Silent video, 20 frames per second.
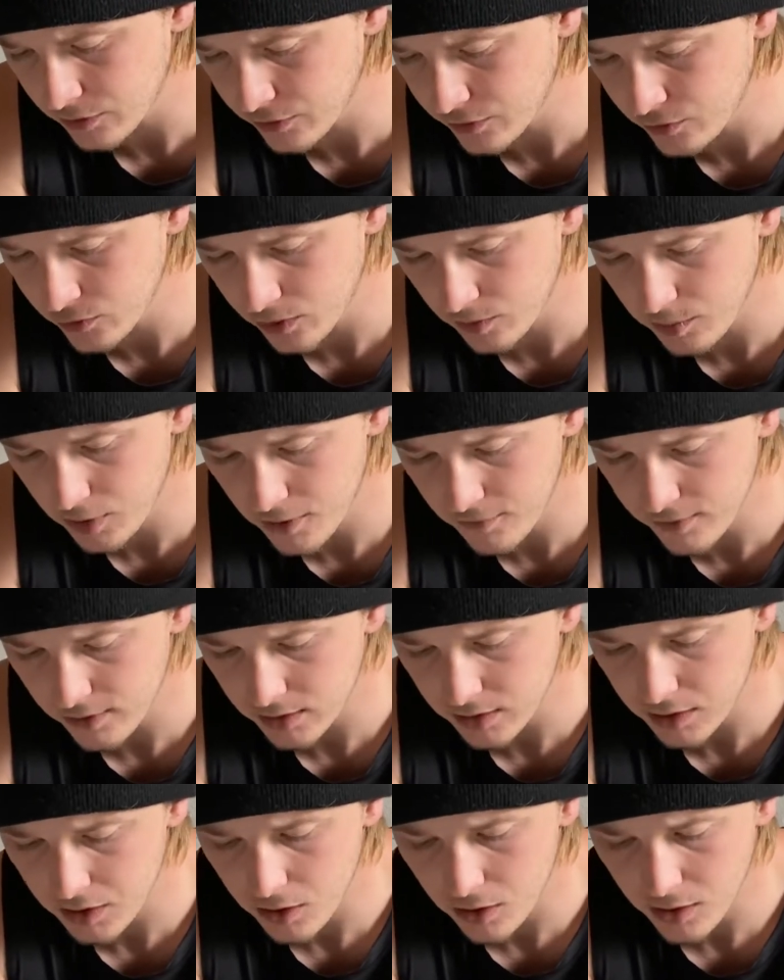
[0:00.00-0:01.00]
2 are
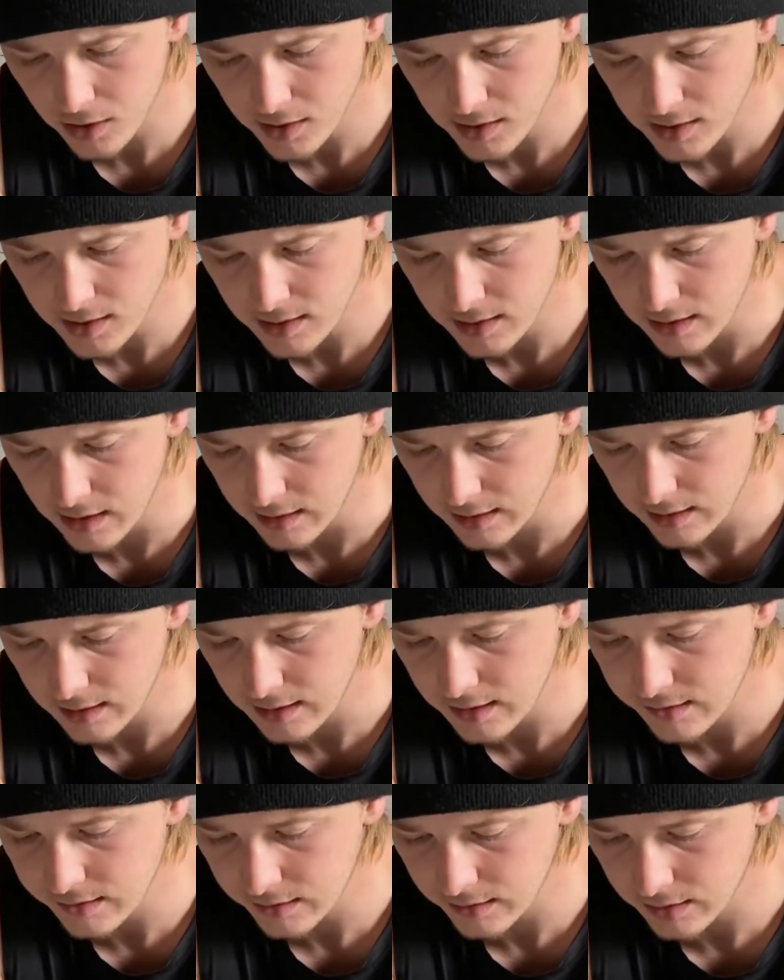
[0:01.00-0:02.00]
perfectly hardy and
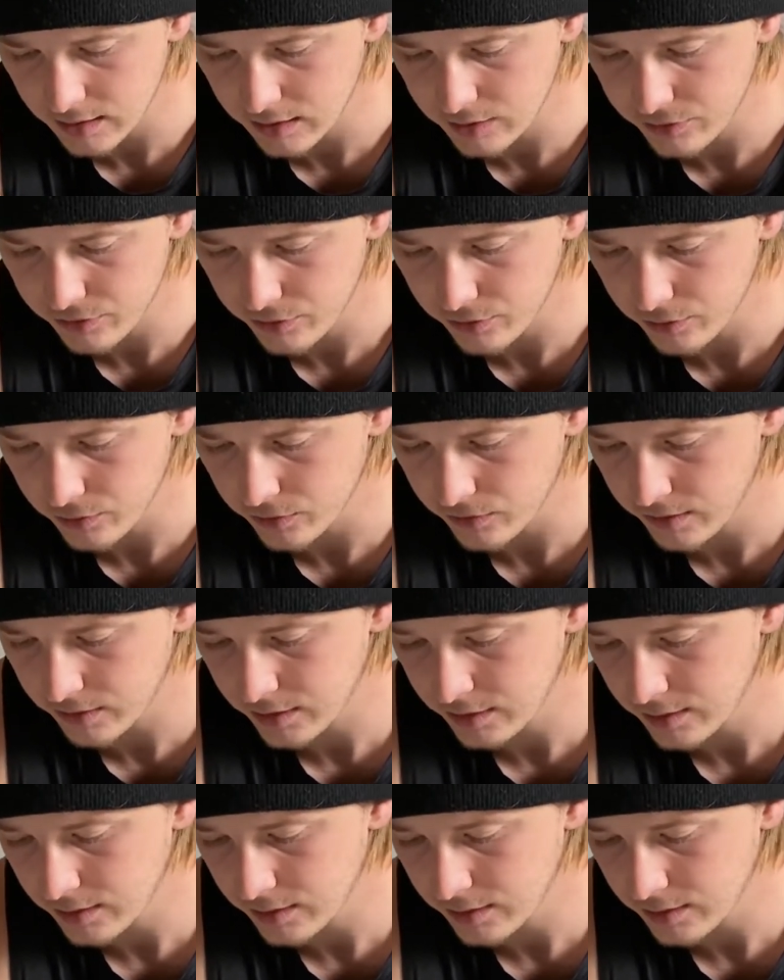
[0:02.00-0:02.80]
easily introduced.